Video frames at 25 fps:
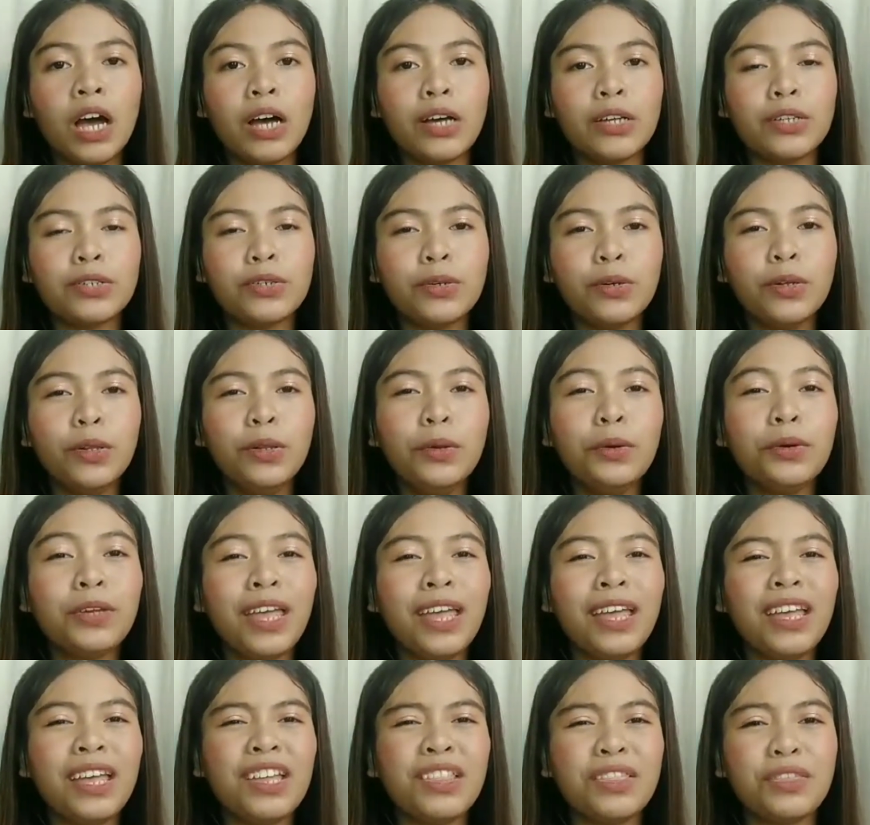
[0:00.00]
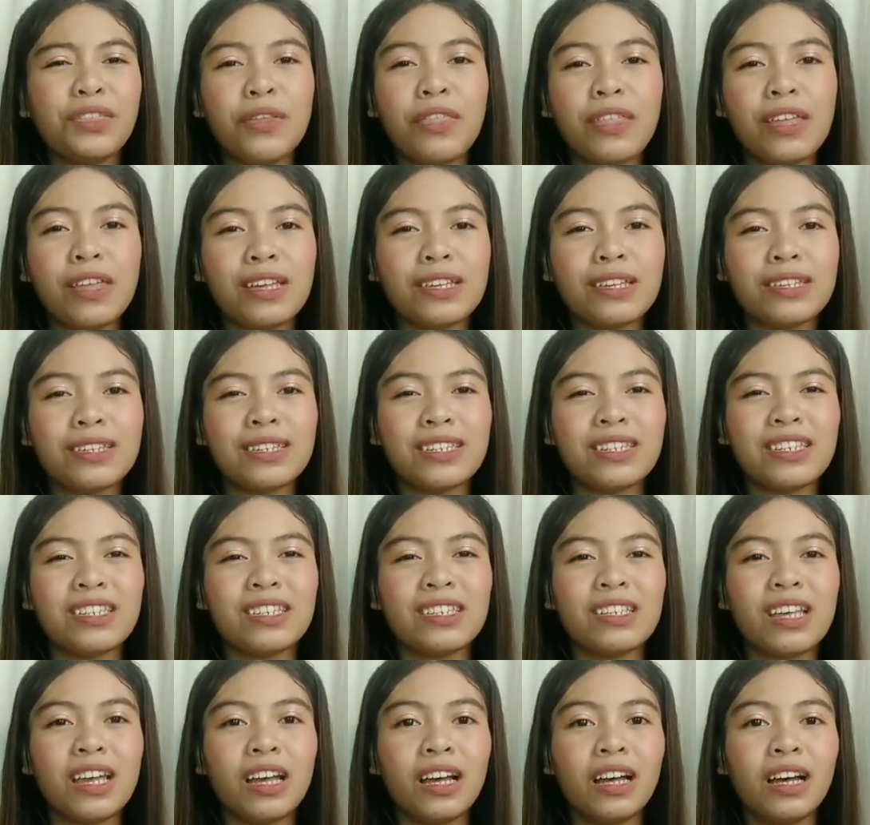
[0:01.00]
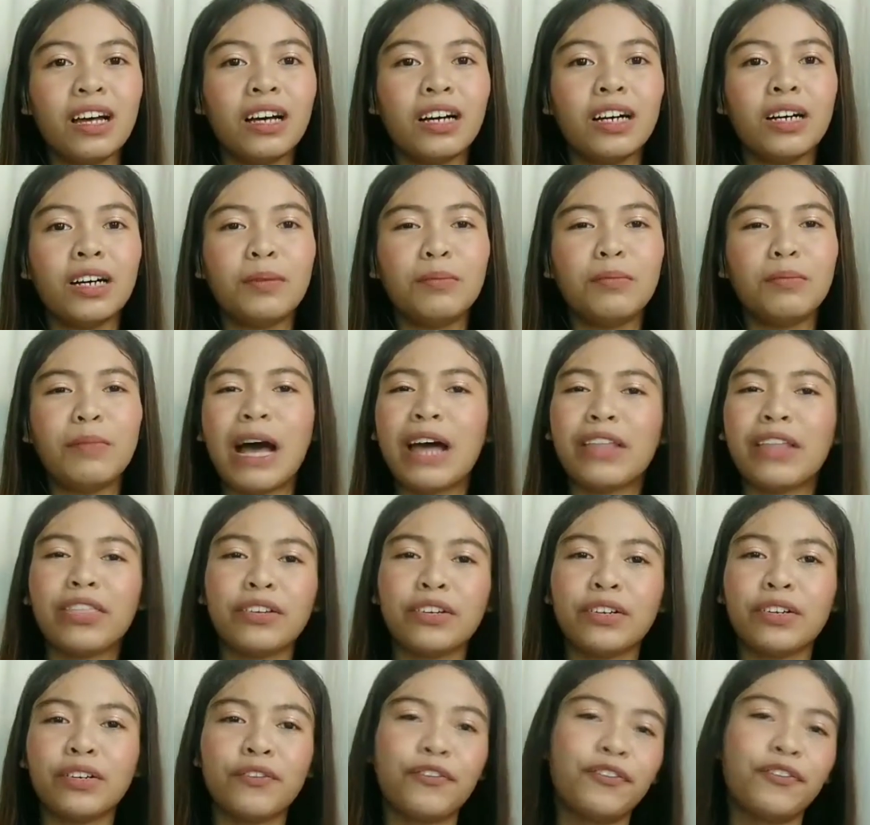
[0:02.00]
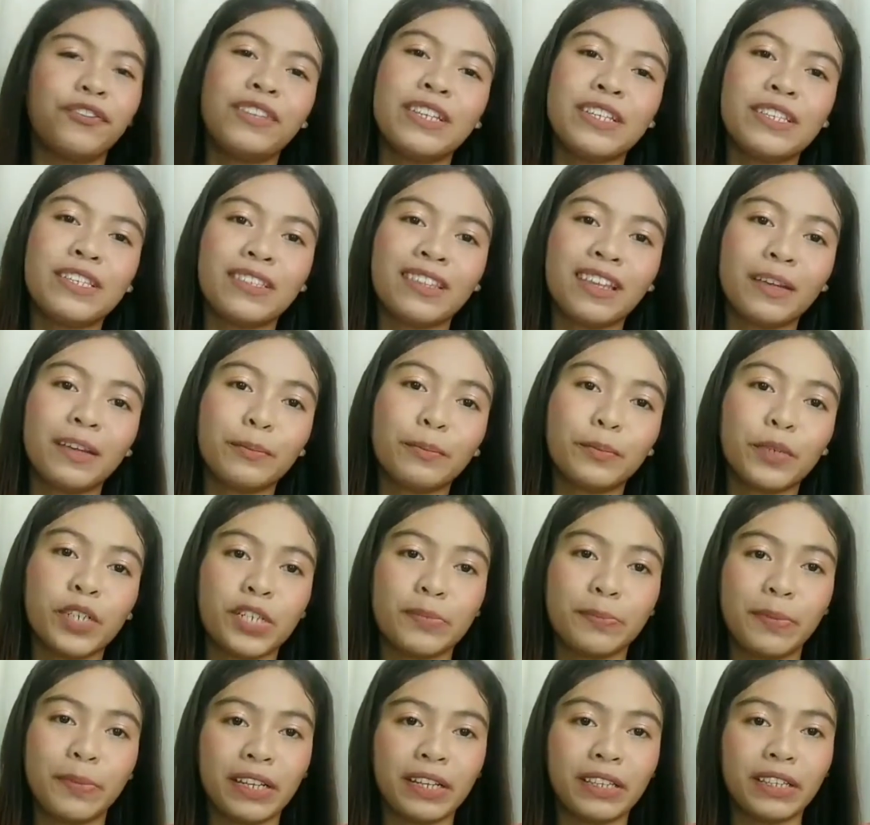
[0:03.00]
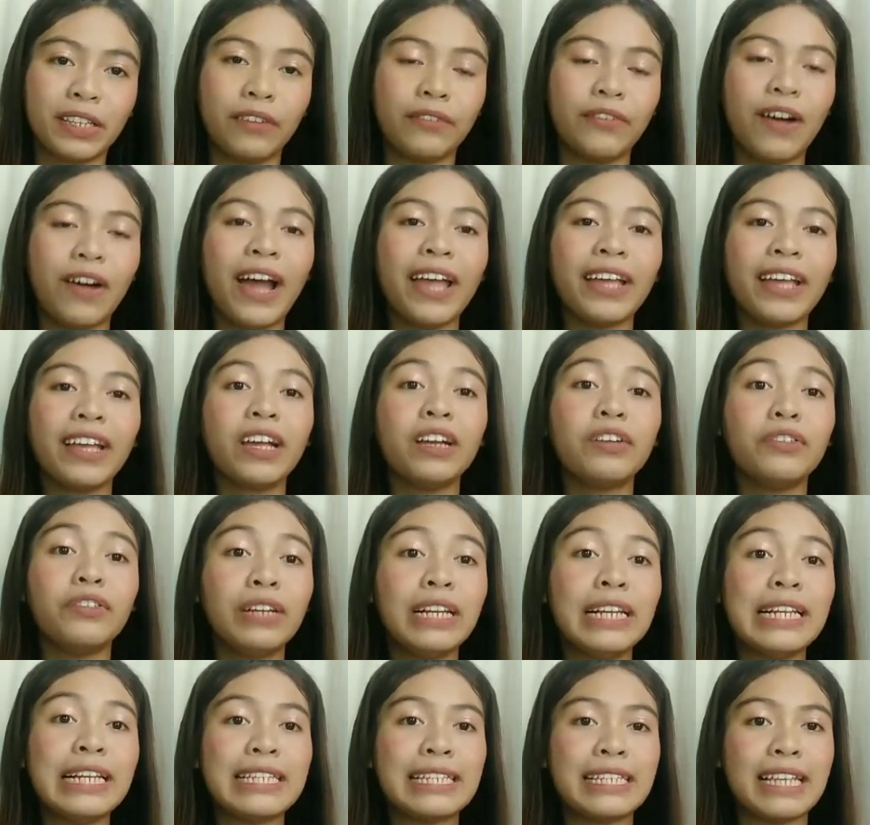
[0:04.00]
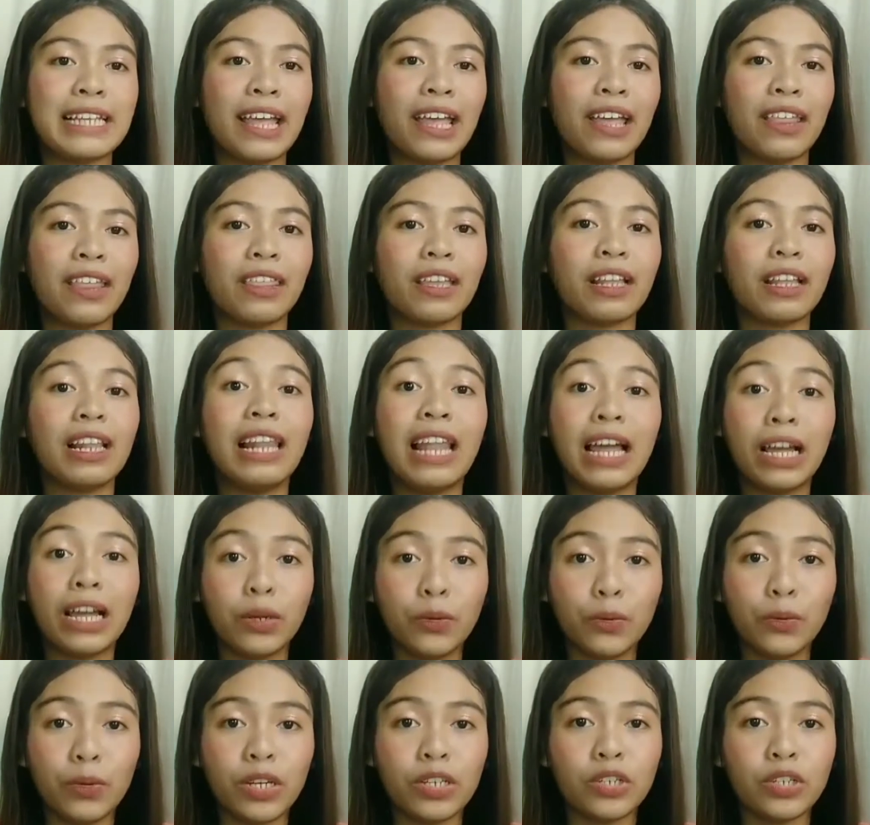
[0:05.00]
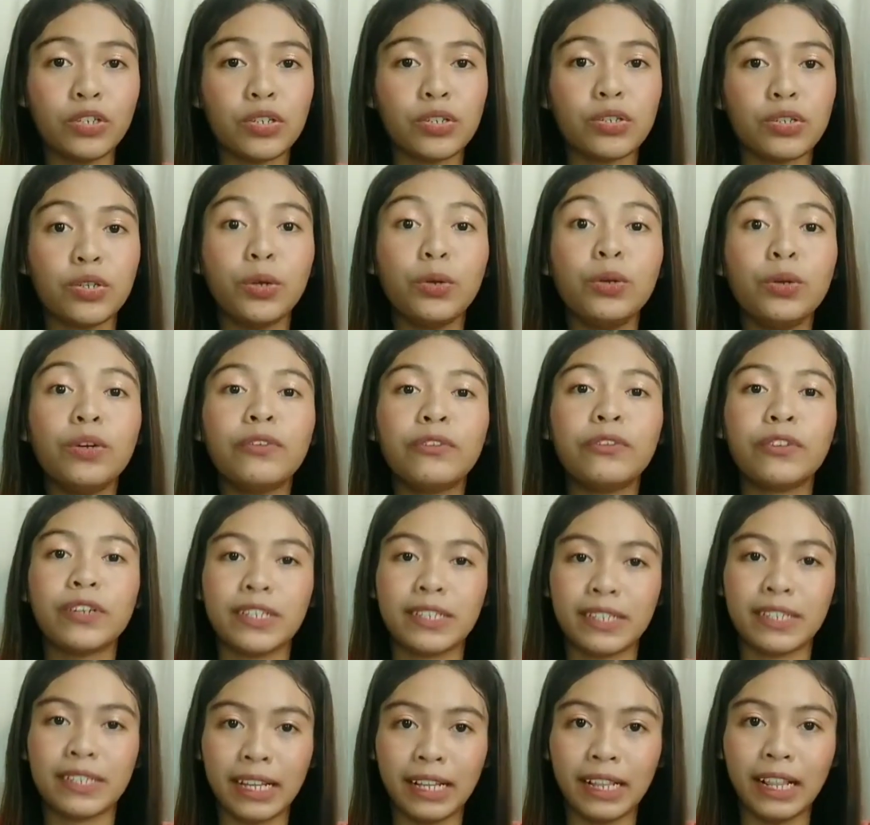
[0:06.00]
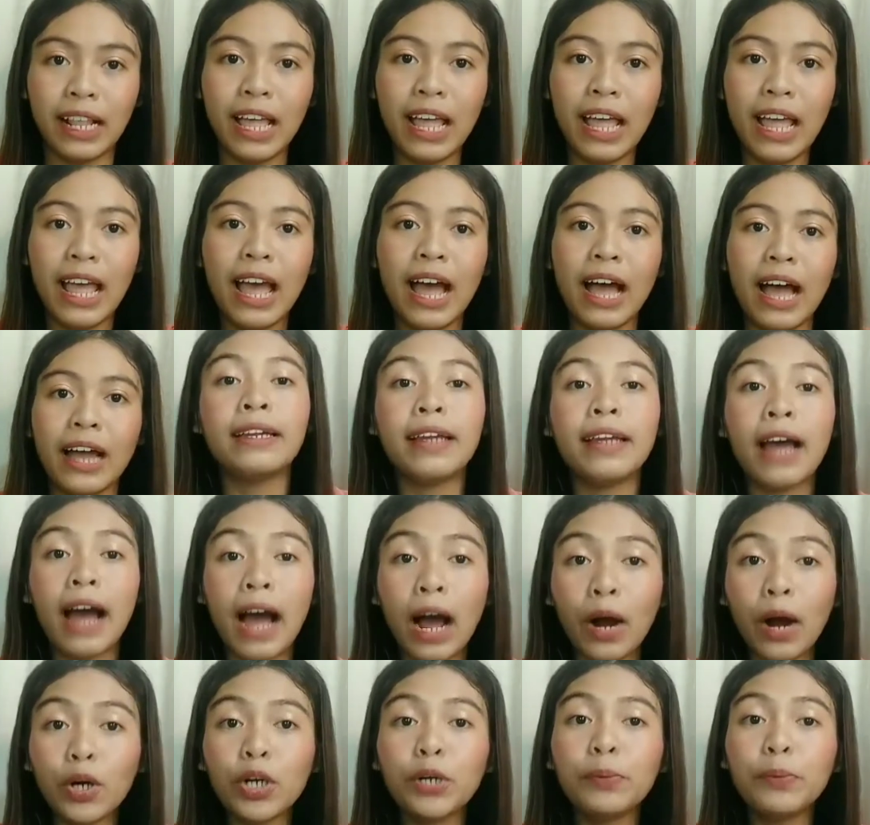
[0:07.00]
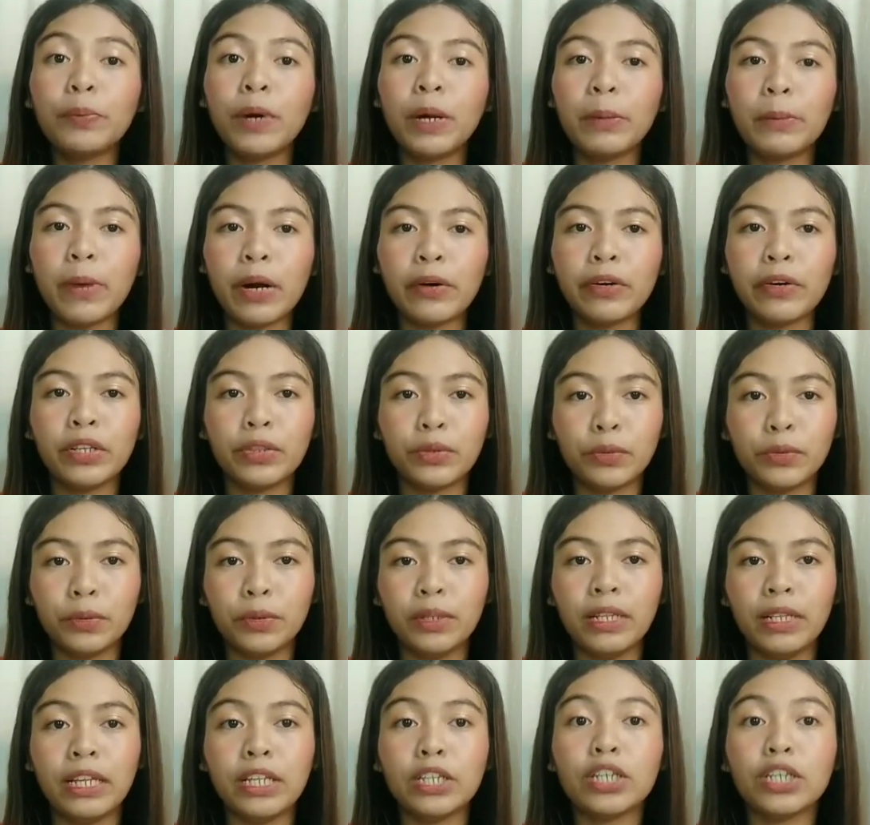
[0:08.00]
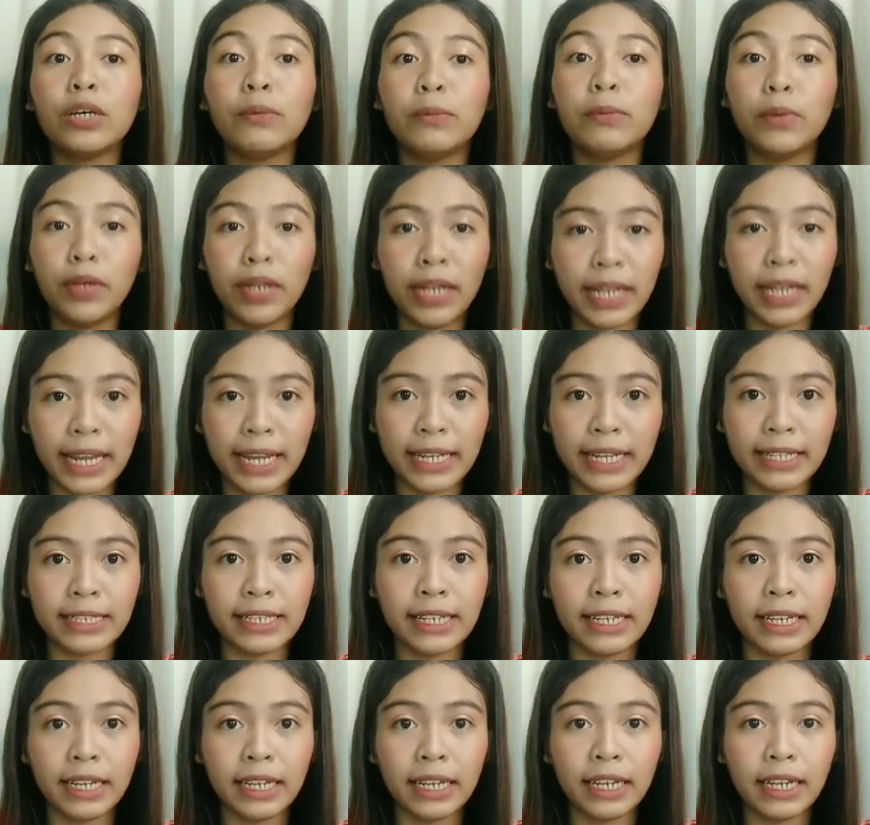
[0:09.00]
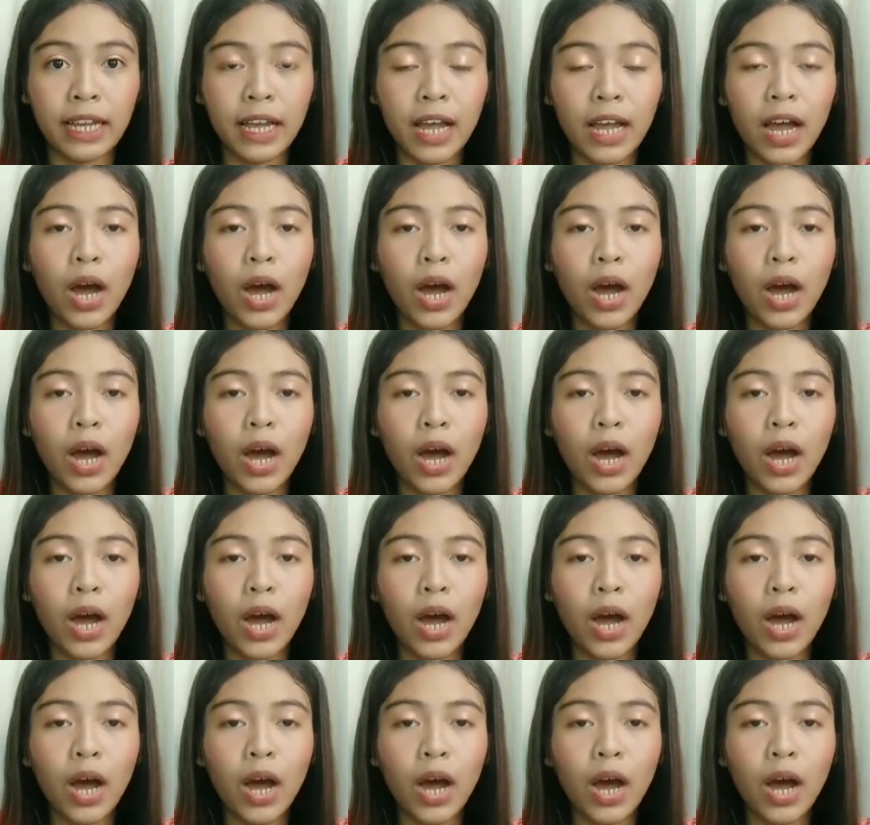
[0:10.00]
So looking into this matter of distinct perspective, I can really say that language is universal and our primary tool in communicating.